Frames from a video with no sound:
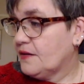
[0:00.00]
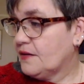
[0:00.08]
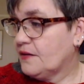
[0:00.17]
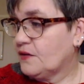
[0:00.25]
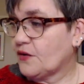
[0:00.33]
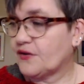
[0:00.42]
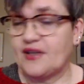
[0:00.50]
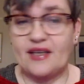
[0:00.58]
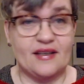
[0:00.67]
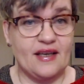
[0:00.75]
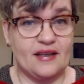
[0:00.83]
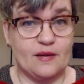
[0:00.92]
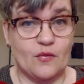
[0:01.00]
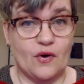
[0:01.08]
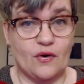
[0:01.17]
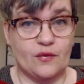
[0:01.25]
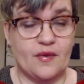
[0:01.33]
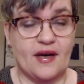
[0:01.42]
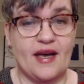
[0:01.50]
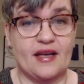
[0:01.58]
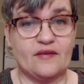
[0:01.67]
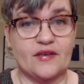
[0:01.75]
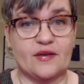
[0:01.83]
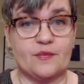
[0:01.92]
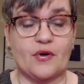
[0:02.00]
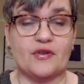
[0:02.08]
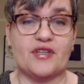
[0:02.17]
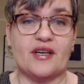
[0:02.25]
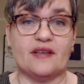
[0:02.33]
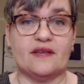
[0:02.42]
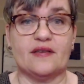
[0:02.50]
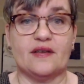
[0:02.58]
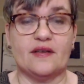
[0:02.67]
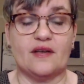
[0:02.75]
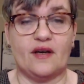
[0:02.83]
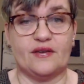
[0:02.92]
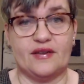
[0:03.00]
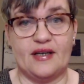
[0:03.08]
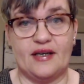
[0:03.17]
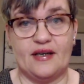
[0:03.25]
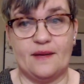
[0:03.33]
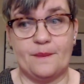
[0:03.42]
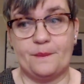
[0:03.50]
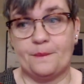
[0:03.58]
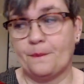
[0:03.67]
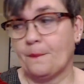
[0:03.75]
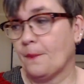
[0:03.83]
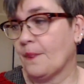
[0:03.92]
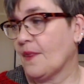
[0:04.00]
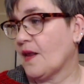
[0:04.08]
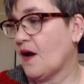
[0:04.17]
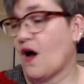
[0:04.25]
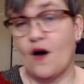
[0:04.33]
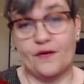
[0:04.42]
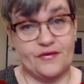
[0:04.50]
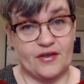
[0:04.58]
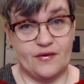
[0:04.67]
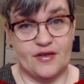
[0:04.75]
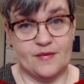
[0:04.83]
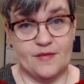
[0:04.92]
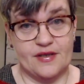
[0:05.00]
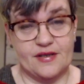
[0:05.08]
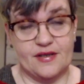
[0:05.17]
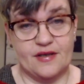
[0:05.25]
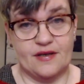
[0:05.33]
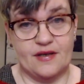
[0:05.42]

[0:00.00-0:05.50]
not knit anymore on my Advent project until after Christmas.